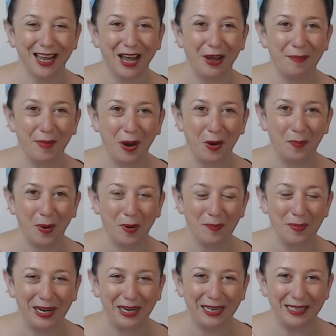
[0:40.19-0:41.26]
I'll pop
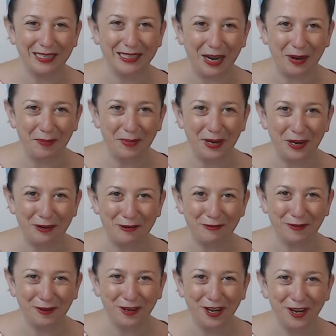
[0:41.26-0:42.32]
the link down below
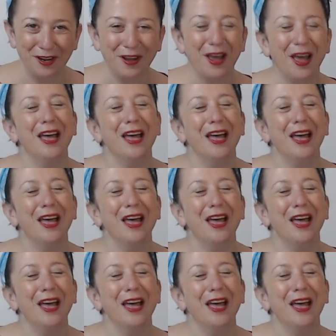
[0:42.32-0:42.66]
for you.